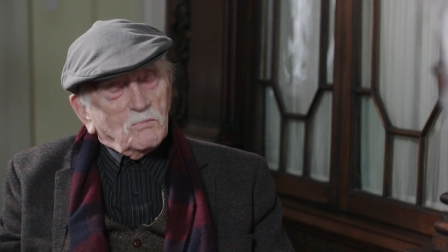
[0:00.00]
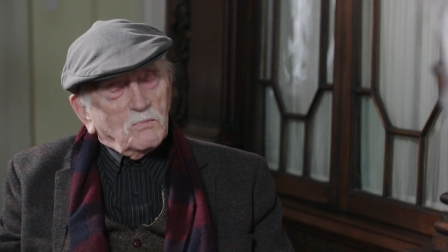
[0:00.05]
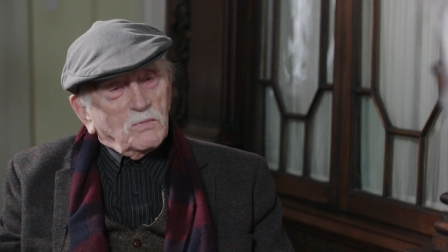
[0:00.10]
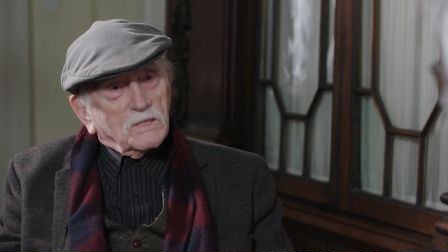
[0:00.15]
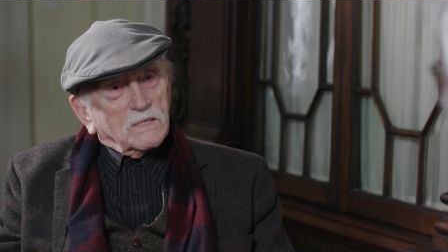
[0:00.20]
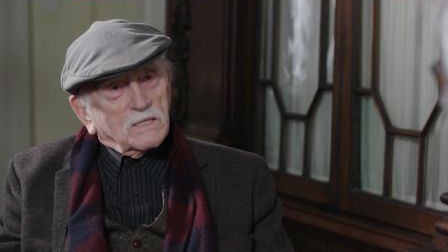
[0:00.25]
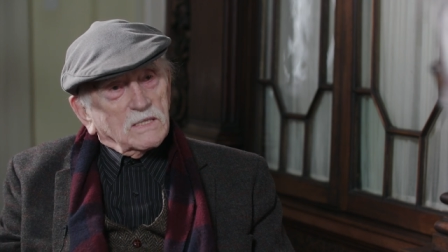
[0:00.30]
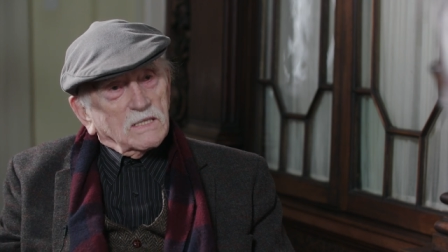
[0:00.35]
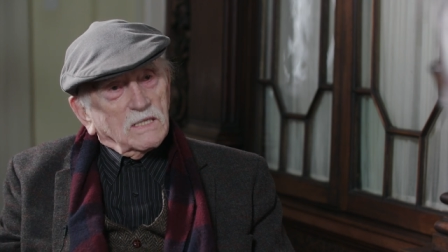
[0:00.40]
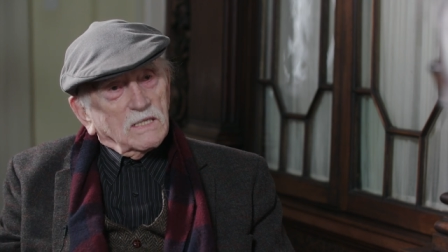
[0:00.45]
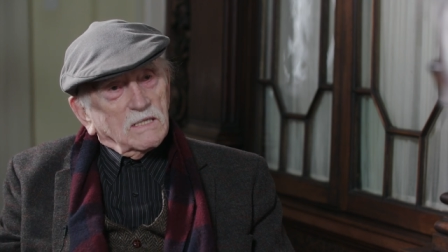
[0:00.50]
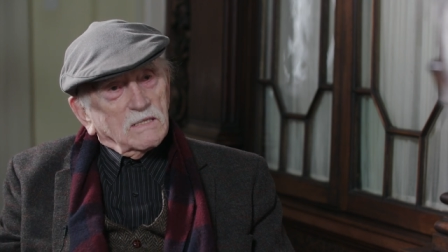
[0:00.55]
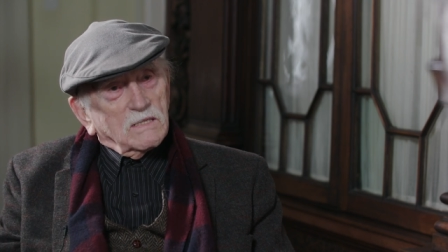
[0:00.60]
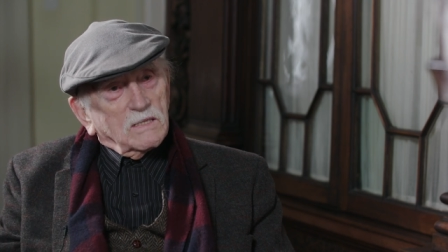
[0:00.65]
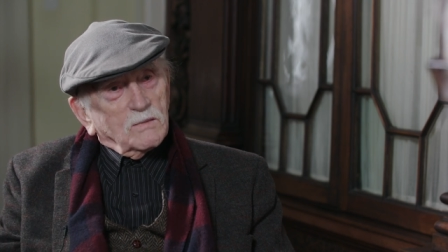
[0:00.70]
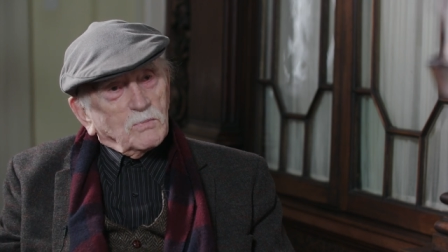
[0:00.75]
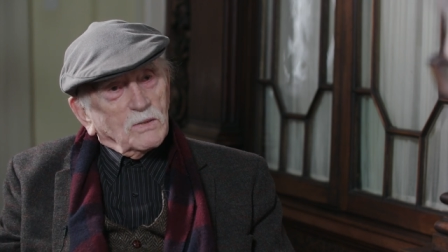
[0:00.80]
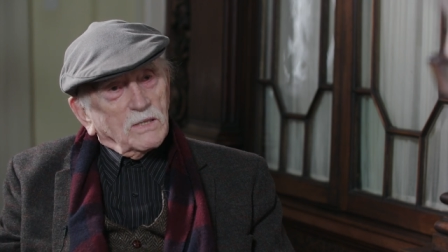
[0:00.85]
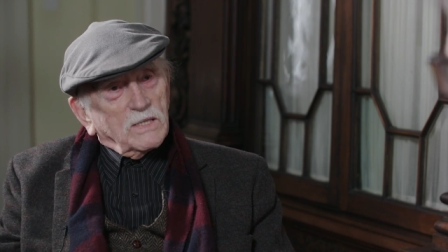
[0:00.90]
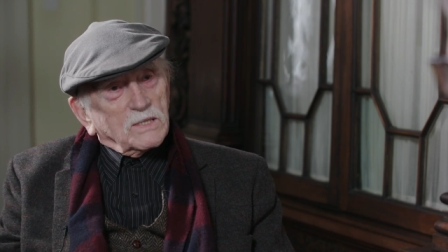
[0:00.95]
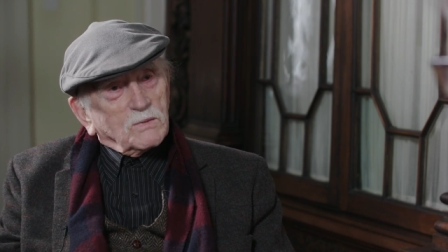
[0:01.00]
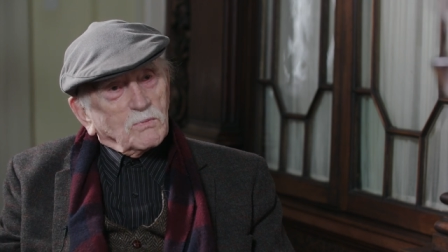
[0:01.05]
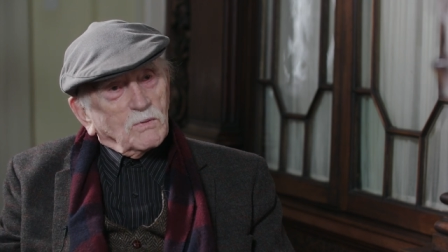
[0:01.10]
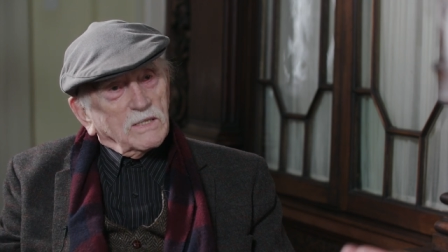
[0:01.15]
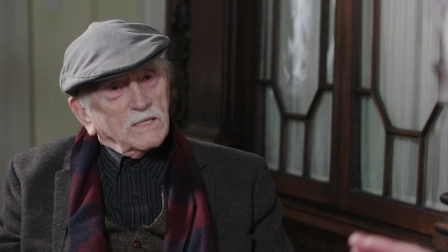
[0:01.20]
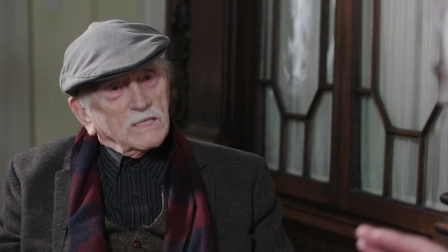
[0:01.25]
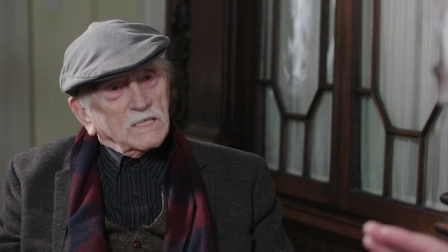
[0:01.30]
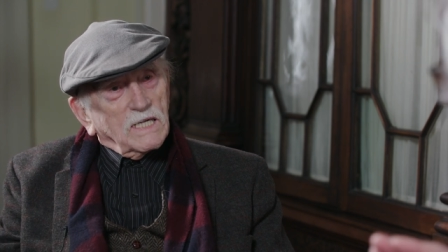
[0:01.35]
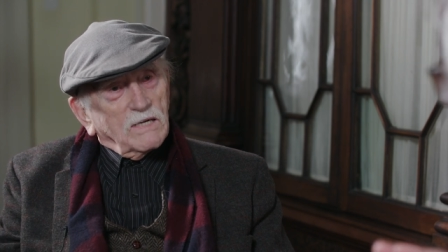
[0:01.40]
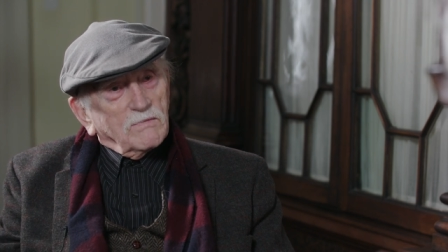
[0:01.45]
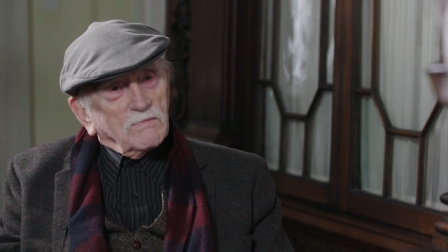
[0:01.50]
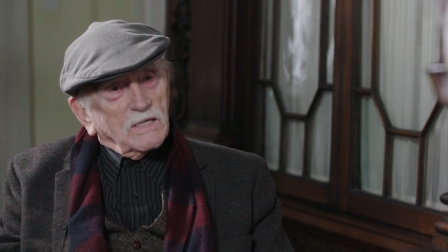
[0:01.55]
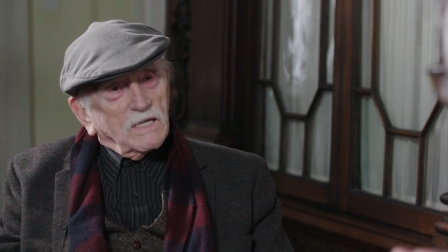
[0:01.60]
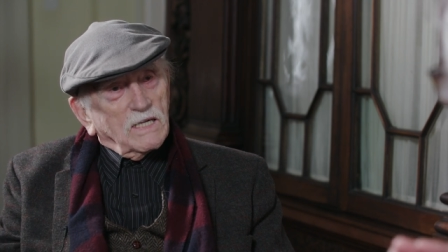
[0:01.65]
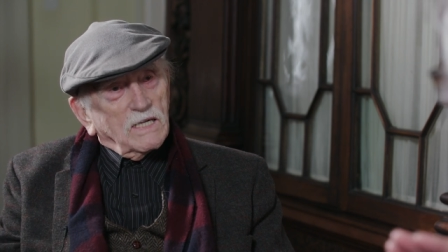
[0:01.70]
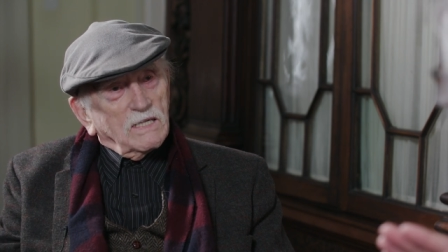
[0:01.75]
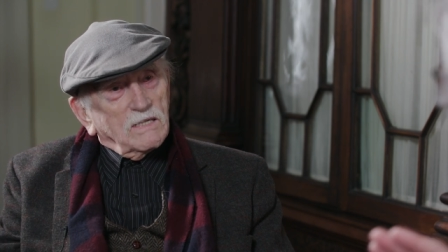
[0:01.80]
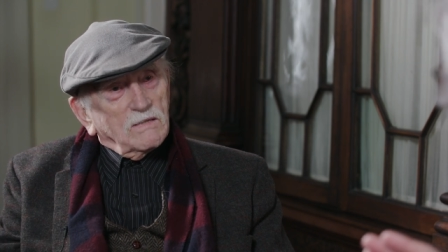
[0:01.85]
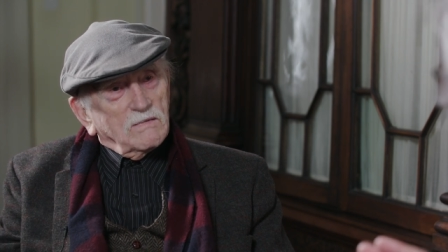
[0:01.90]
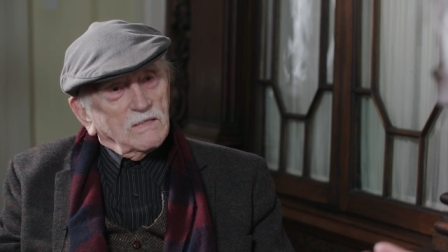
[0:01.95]
But uh, and by, by
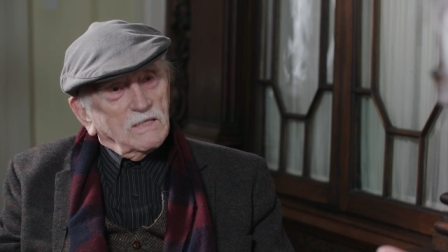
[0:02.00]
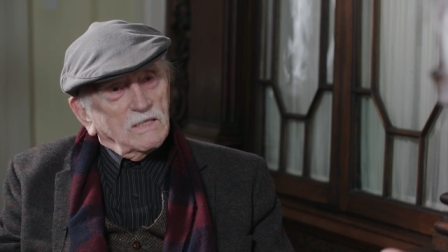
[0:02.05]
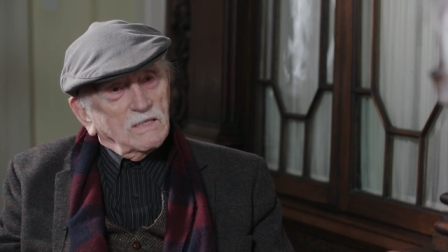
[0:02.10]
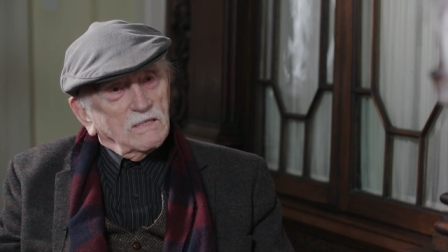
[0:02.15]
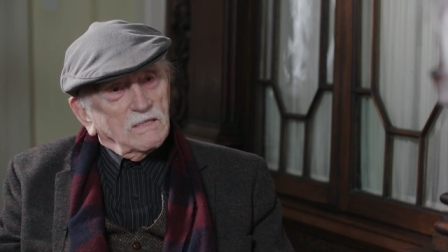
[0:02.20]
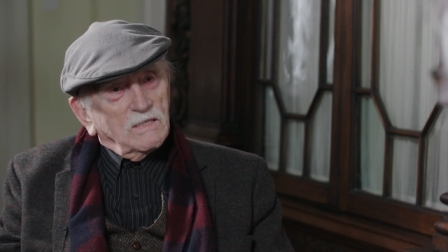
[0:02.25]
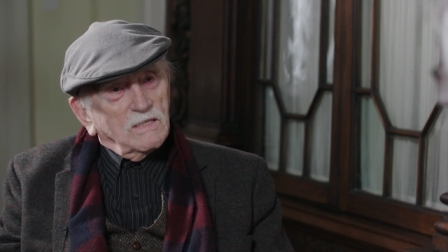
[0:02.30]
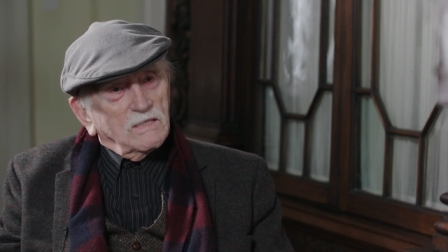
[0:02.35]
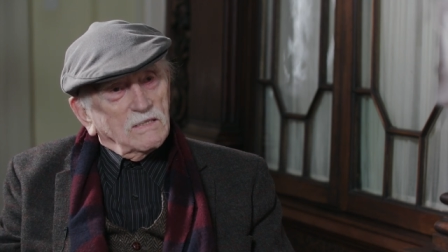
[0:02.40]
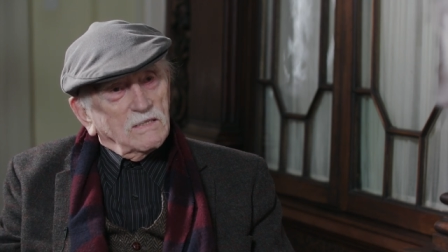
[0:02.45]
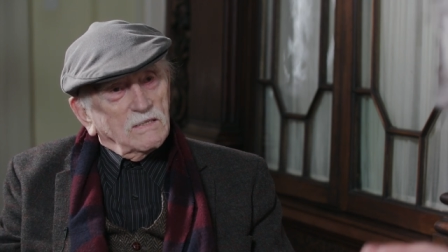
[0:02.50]
1922,